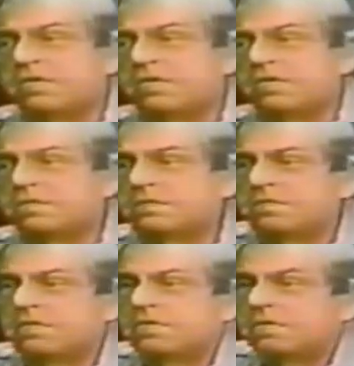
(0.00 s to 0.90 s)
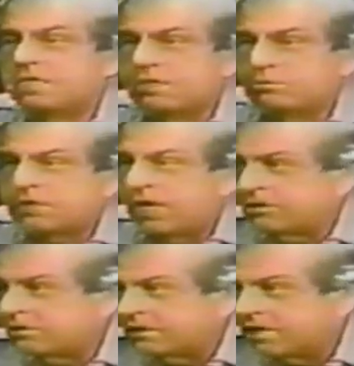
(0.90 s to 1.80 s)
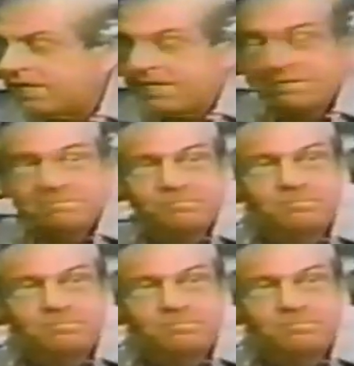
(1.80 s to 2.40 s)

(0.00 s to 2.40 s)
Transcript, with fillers: I, he was canceled again.